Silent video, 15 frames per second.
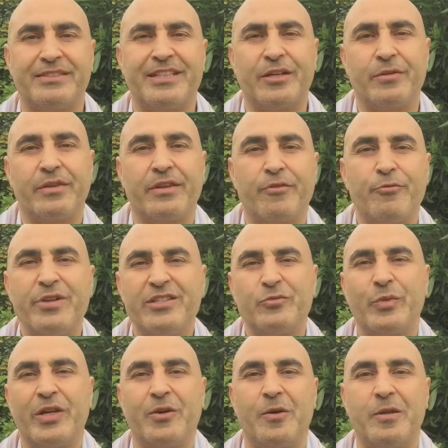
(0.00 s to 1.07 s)
Now, the reason
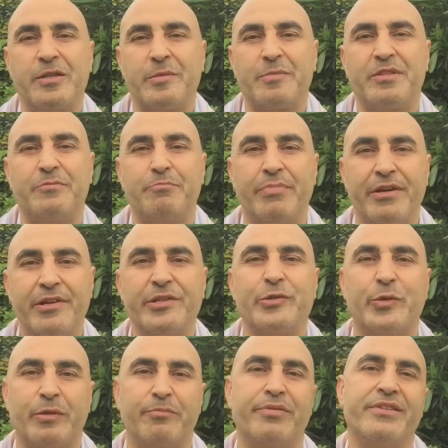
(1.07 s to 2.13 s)
we call them
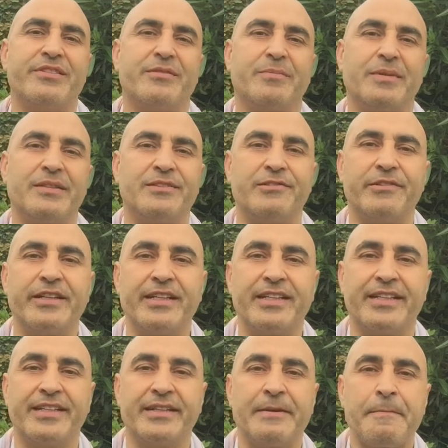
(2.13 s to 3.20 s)
spiritual principles really